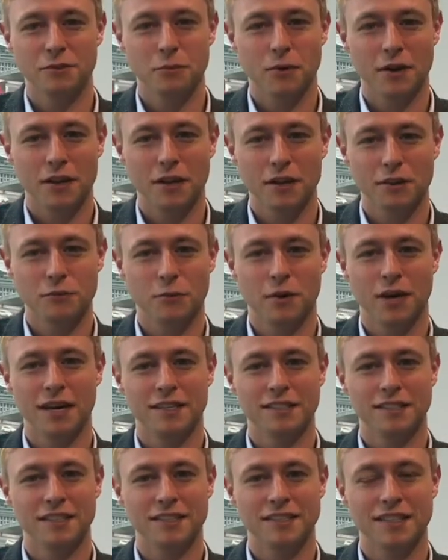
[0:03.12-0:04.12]
is one of those
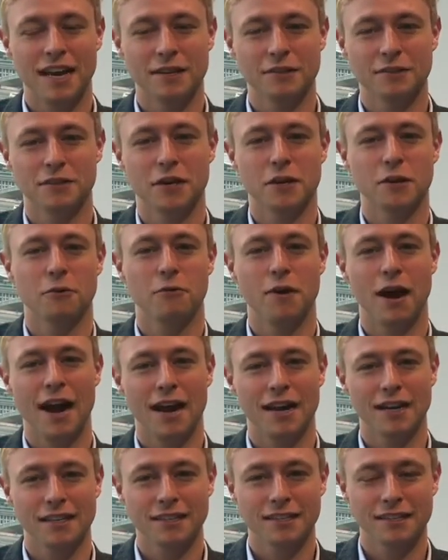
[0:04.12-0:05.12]
words that sounds so
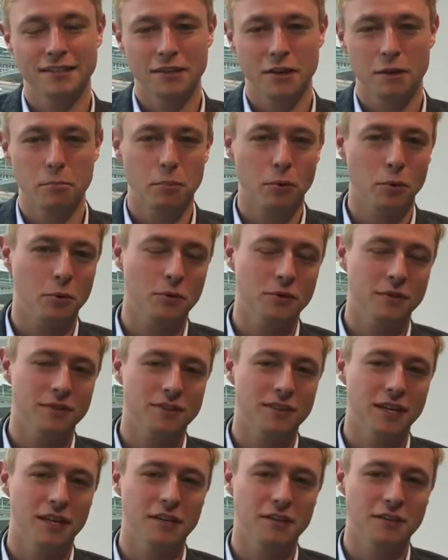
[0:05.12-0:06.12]
grand, so
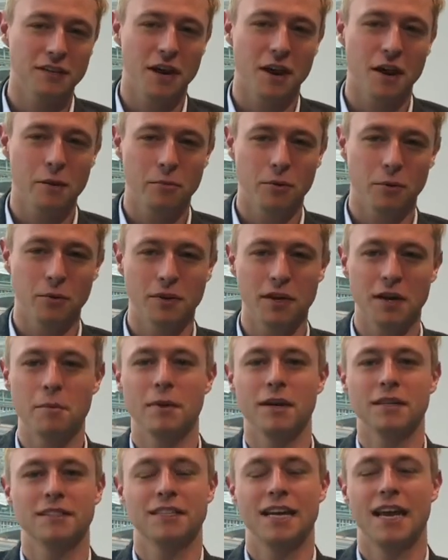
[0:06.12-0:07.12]
important, so desirable that it
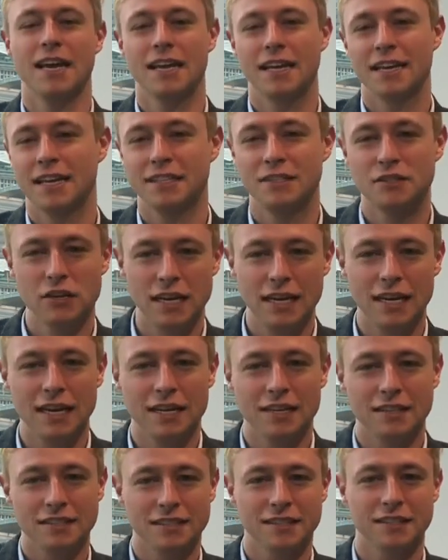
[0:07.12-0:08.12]
must take a
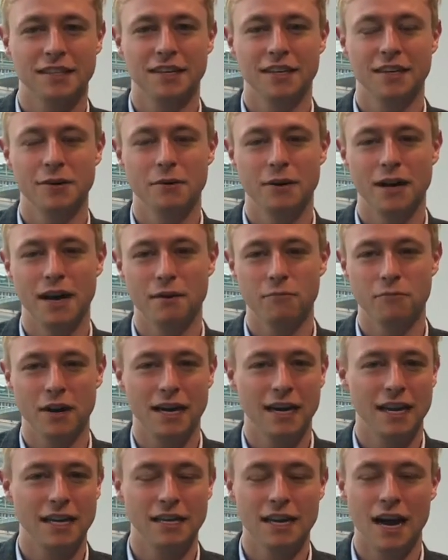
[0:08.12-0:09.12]
genius to uh,
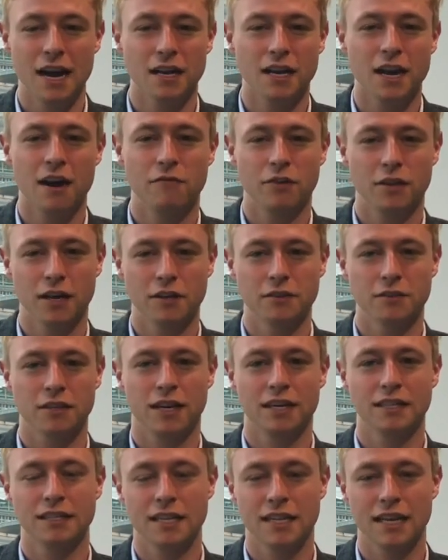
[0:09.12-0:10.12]
really uncover those
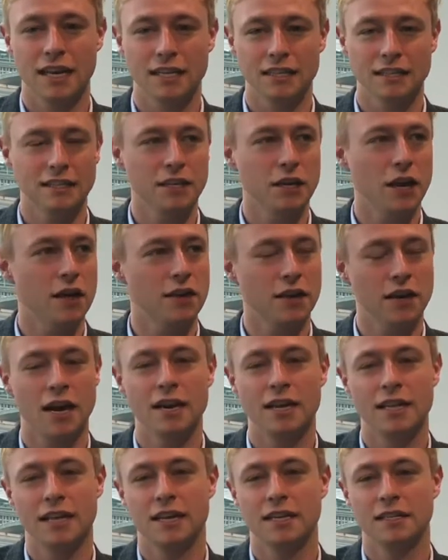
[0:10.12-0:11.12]
kinds of things. You know, the
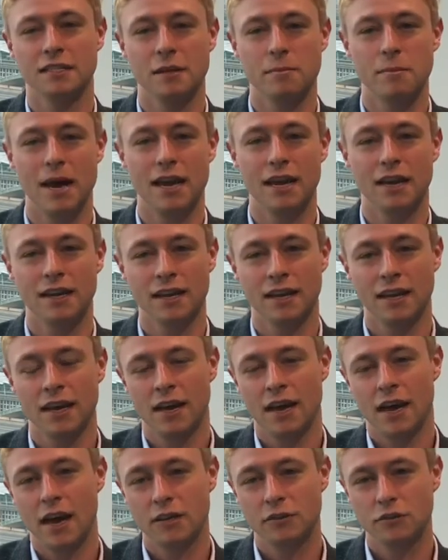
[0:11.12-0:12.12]
kind of things that make
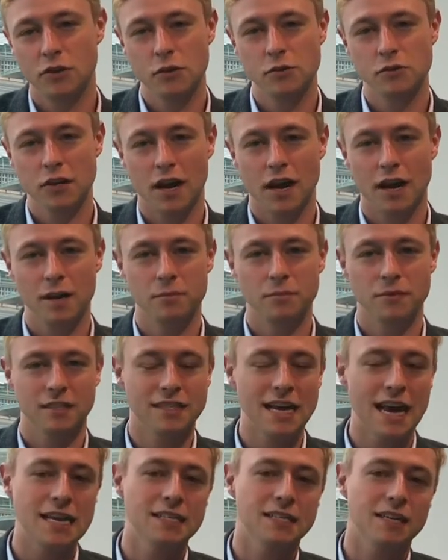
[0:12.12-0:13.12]
a two times, a
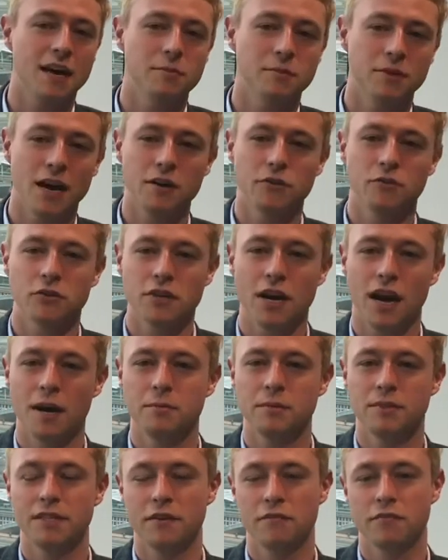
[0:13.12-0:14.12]
ten times, a hundred
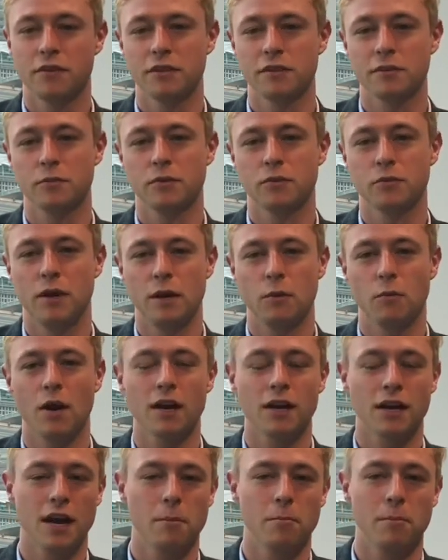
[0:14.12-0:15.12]
times difference between
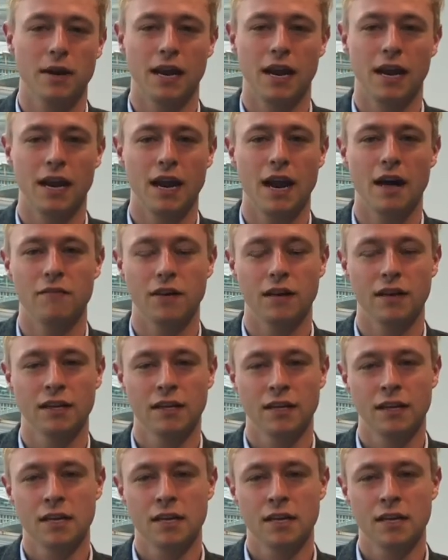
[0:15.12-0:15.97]
one company and another.